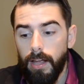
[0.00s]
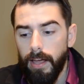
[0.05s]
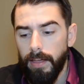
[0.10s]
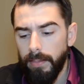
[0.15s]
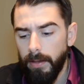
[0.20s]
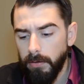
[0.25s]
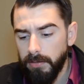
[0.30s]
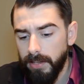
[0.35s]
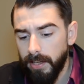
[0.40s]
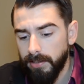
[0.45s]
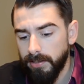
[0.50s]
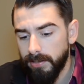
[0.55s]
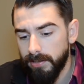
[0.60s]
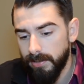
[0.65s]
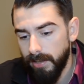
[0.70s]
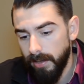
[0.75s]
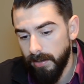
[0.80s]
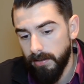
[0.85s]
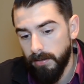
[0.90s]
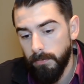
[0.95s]
And that was actually
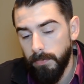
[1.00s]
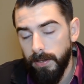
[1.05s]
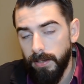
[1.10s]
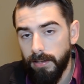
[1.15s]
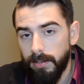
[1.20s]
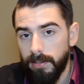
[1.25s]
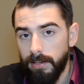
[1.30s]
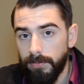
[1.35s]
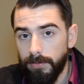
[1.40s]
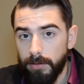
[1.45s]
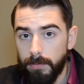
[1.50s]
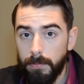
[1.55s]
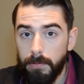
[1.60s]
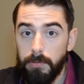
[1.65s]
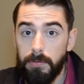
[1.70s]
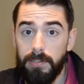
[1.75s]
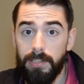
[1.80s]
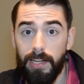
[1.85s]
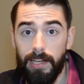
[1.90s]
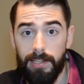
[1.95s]
said to be the difference
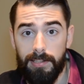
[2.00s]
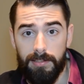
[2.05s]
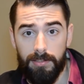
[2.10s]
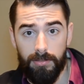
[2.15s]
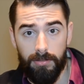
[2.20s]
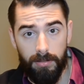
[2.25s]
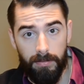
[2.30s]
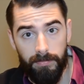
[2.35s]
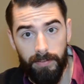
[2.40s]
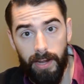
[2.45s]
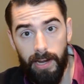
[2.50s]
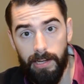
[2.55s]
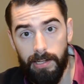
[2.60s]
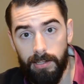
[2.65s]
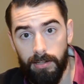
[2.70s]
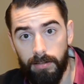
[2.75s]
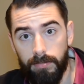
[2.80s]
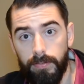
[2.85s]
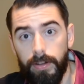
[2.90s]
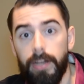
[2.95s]
between the Aesir and the
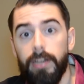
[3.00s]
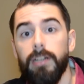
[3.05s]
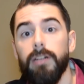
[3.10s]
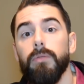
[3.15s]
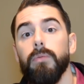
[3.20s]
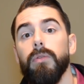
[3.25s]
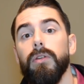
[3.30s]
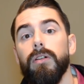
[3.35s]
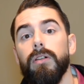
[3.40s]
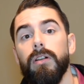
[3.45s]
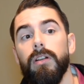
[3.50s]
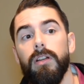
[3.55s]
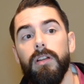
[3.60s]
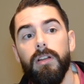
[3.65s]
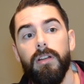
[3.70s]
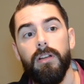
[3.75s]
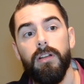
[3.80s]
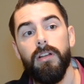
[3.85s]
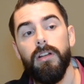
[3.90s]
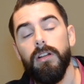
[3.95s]
Vanir. The Vanir were
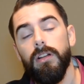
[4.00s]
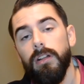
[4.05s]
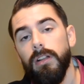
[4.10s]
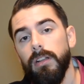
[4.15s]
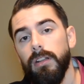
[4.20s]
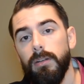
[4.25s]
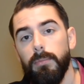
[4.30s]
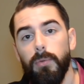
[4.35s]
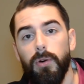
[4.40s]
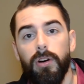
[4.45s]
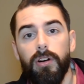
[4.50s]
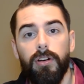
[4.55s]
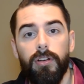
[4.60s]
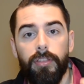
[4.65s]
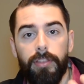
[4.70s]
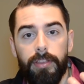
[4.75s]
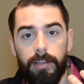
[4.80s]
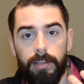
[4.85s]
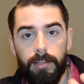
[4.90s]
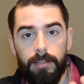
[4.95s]
a little more
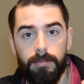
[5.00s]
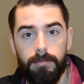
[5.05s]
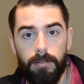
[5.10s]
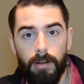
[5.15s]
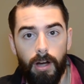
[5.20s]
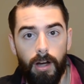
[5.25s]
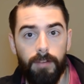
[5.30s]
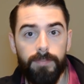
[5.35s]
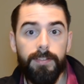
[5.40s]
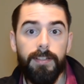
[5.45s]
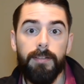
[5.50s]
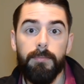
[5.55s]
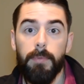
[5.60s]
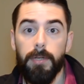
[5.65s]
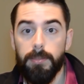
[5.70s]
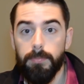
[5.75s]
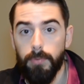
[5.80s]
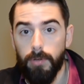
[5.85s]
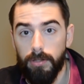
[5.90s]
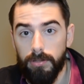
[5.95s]
earthy, often
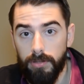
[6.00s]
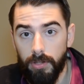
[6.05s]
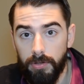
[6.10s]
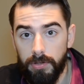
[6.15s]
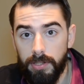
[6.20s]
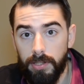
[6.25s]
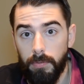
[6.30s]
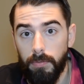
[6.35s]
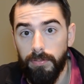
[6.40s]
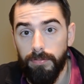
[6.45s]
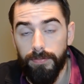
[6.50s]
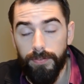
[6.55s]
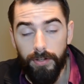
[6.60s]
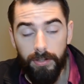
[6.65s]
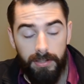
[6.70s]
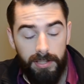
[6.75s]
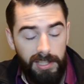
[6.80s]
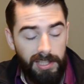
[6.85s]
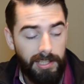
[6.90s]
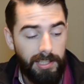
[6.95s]
much more associated with
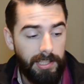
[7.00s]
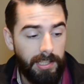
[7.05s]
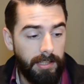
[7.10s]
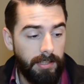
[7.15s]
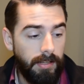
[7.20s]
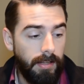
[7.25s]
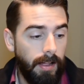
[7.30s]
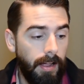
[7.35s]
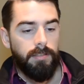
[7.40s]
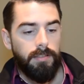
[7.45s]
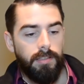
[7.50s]
fertility.